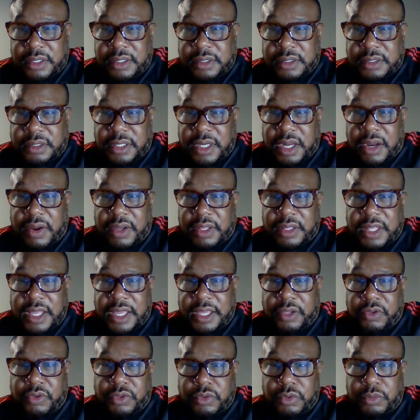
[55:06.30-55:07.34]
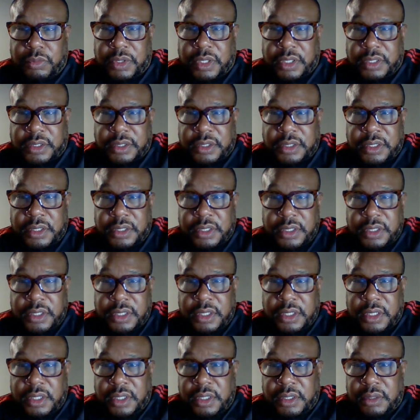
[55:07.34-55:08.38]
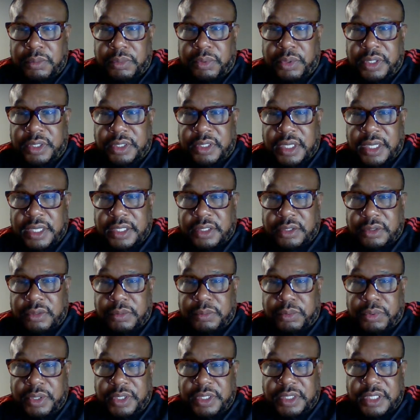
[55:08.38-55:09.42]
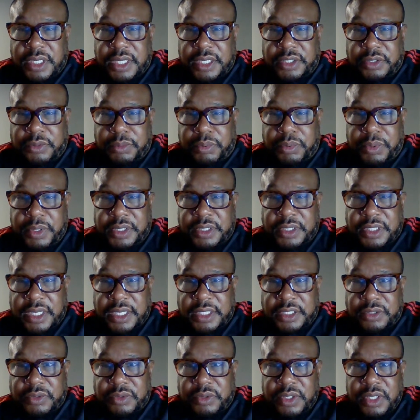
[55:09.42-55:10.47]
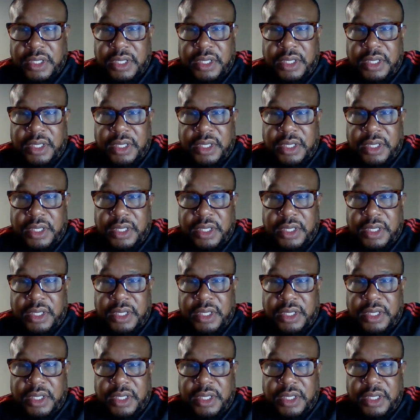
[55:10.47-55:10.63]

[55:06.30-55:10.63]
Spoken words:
Generic, thank you so much. Appreciate you. Appreciate you. Appreciate you.